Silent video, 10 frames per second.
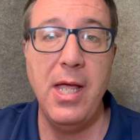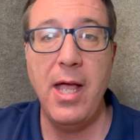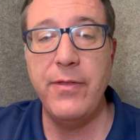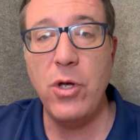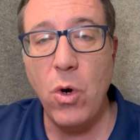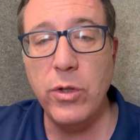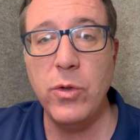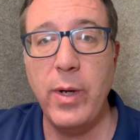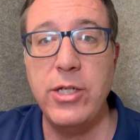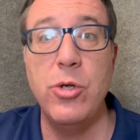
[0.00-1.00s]
and the only
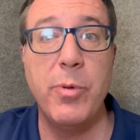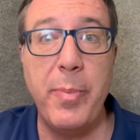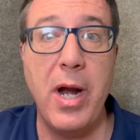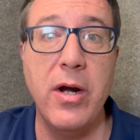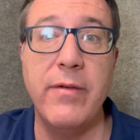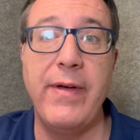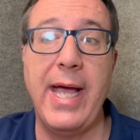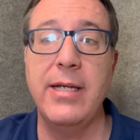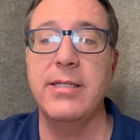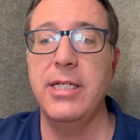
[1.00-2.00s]
way to prepare in
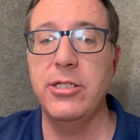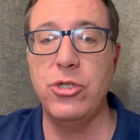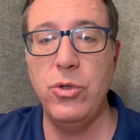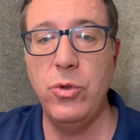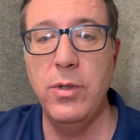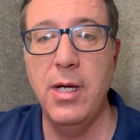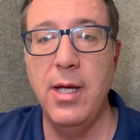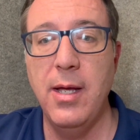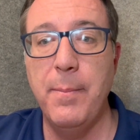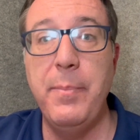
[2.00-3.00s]
advance is to
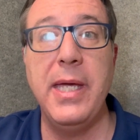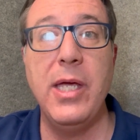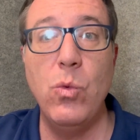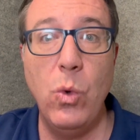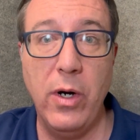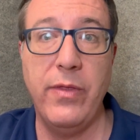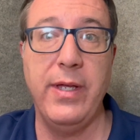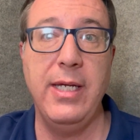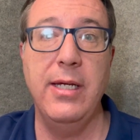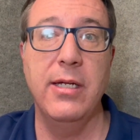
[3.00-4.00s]
be
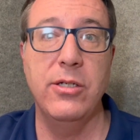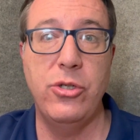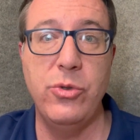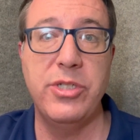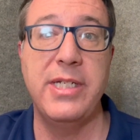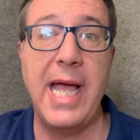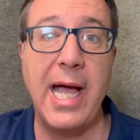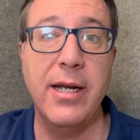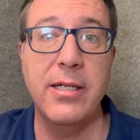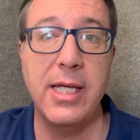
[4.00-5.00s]
worthy to
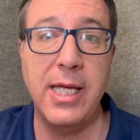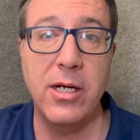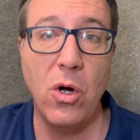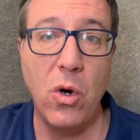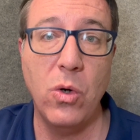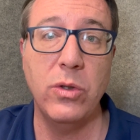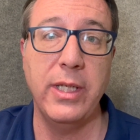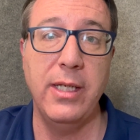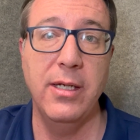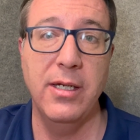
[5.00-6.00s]
stand in
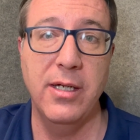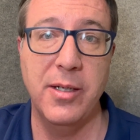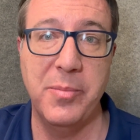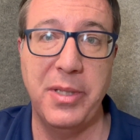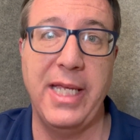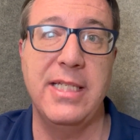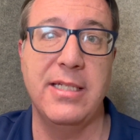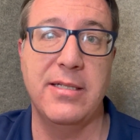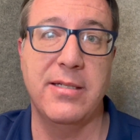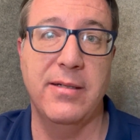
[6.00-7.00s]
holy
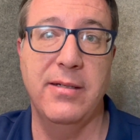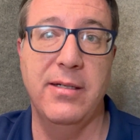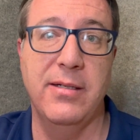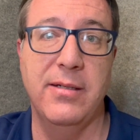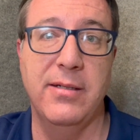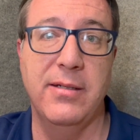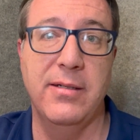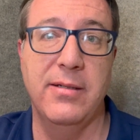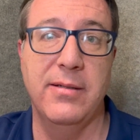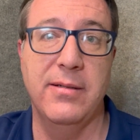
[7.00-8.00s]
places.
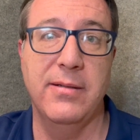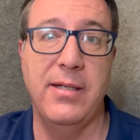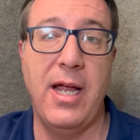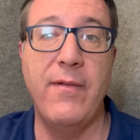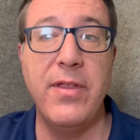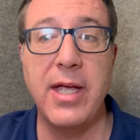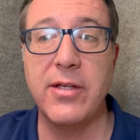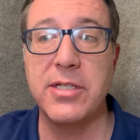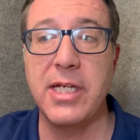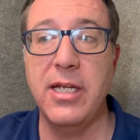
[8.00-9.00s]
Everything
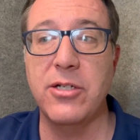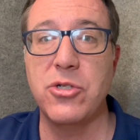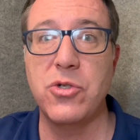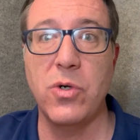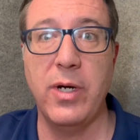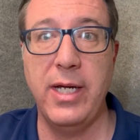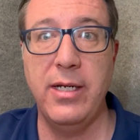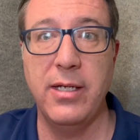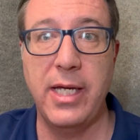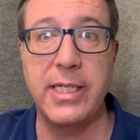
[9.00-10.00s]
else is getting destroyed
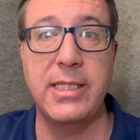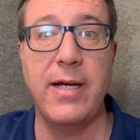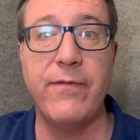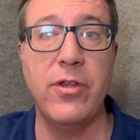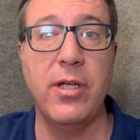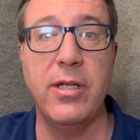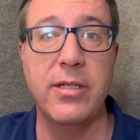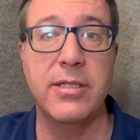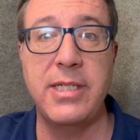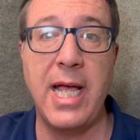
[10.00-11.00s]
except for the
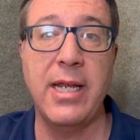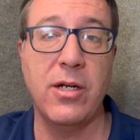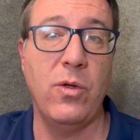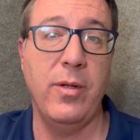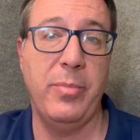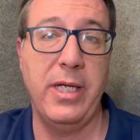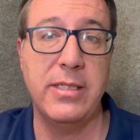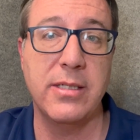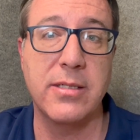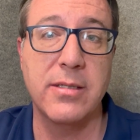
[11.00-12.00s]
standing in holy
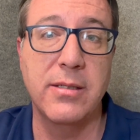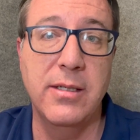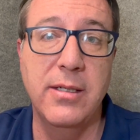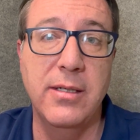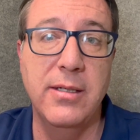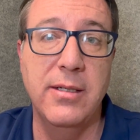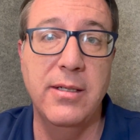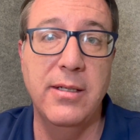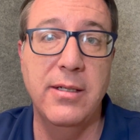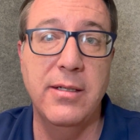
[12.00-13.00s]
places.
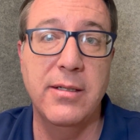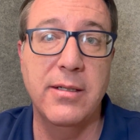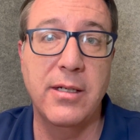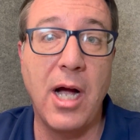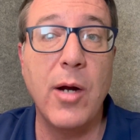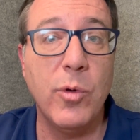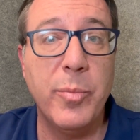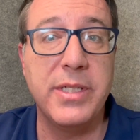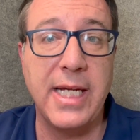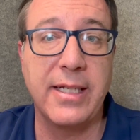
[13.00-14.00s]
God will
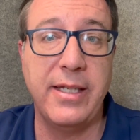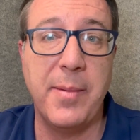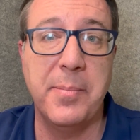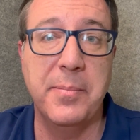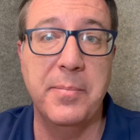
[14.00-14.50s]
protect them